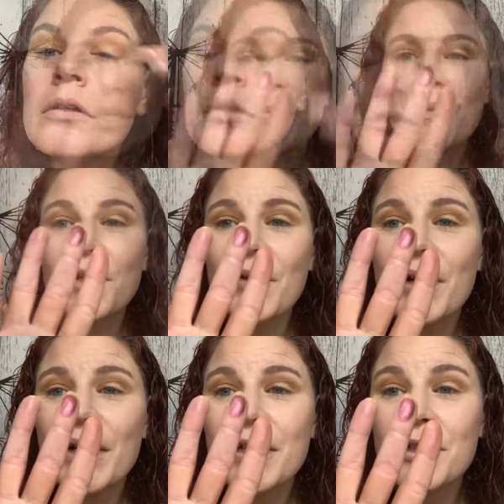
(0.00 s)
I'm going to go
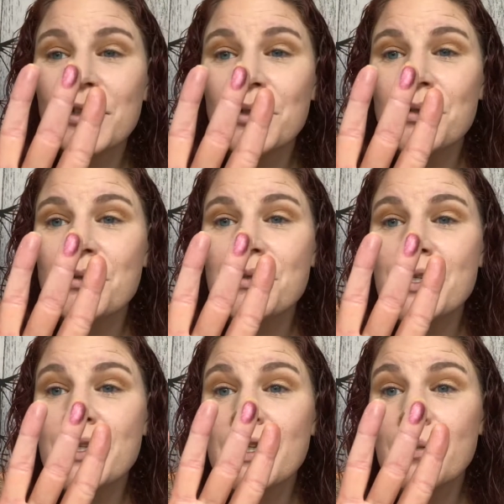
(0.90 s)
ahead and use
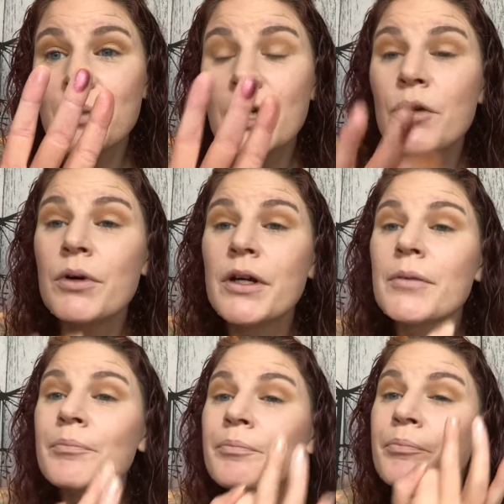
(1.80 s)
the pink one